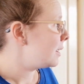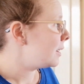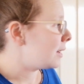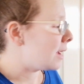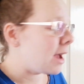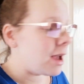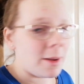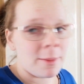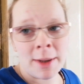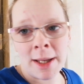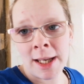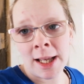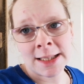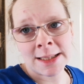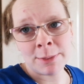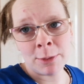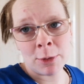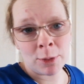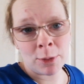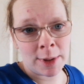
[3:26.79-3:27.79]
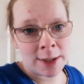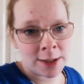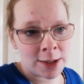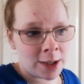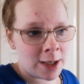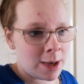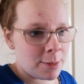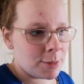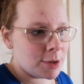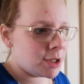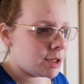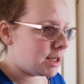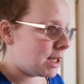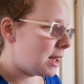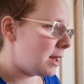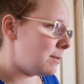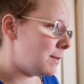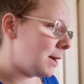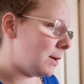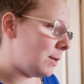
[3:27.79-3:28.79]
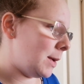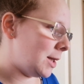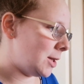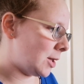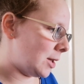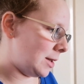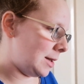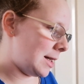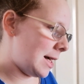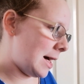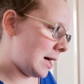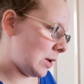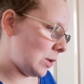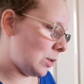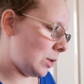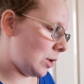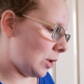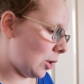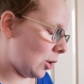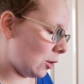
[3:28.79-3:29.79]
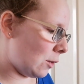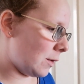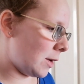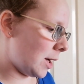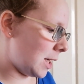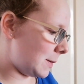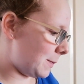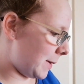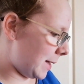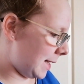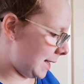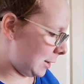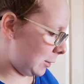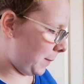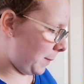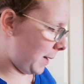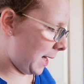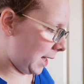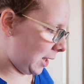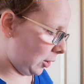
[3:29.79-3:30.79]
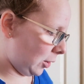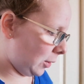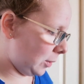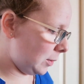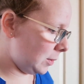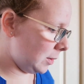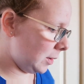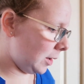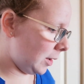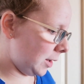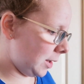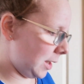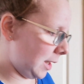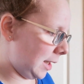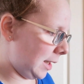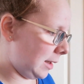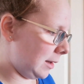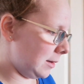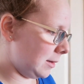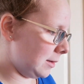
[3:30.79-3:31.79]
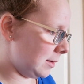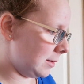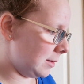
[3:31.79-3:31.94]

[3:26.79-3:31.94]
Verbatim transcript: um, in our small window, and we're just in the big window now. Oreo's been a little pickle, aren't you?